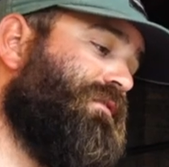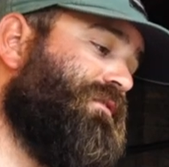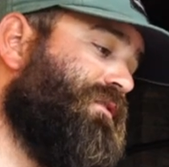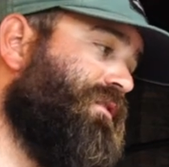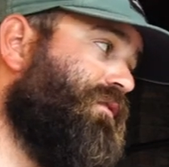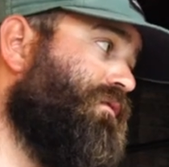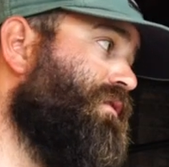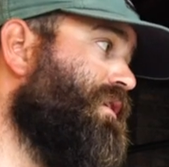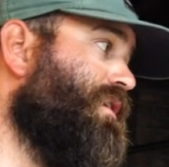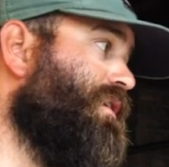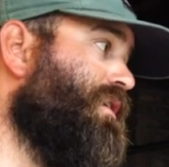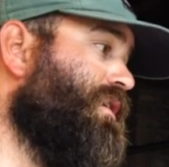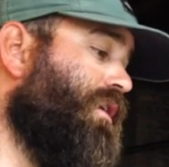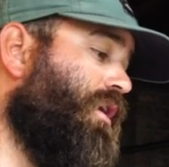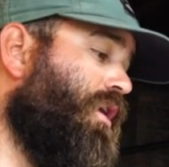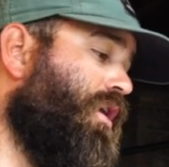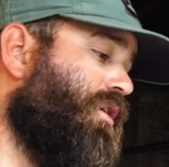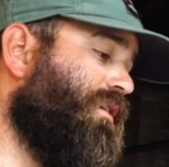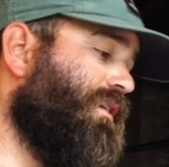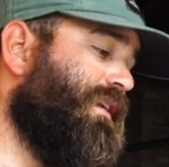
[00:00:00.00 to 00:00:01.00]
So
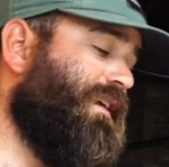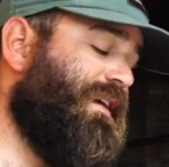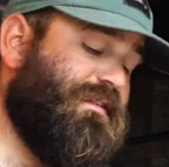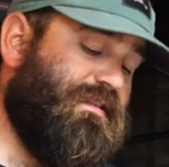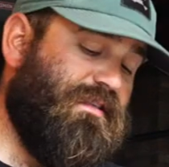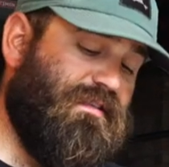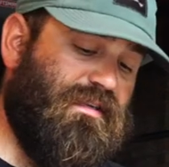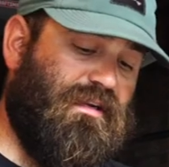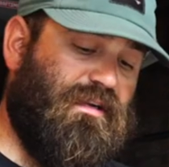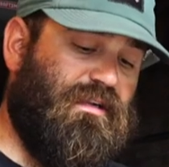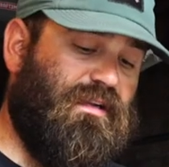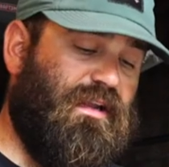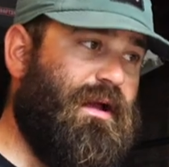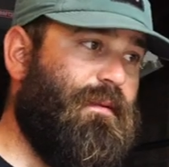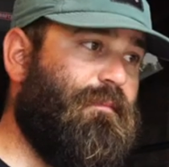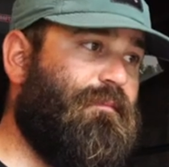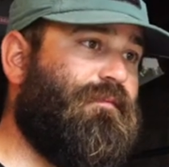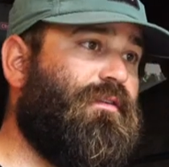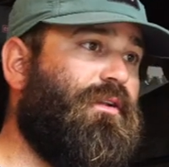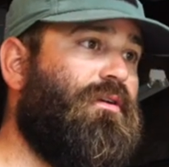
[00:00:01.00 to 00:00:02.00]
all it is a
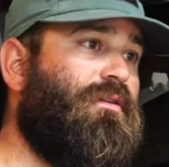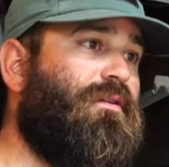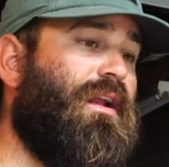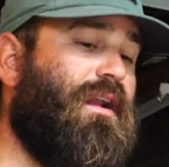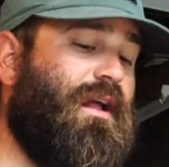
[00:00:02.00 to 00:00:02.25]
clamp float,